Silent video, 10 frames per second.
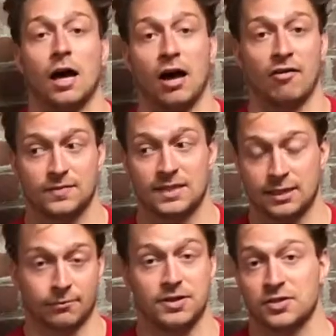I've seen
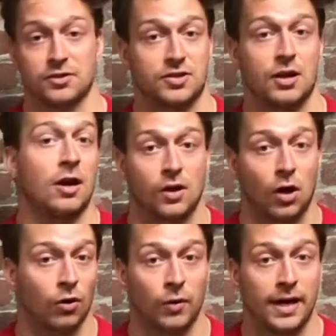research up
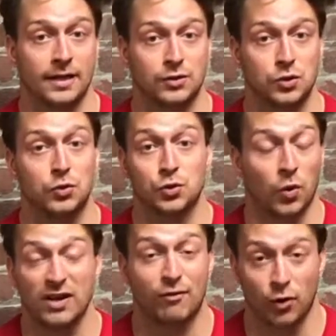all the way to
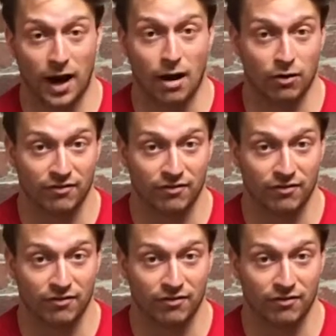24-hour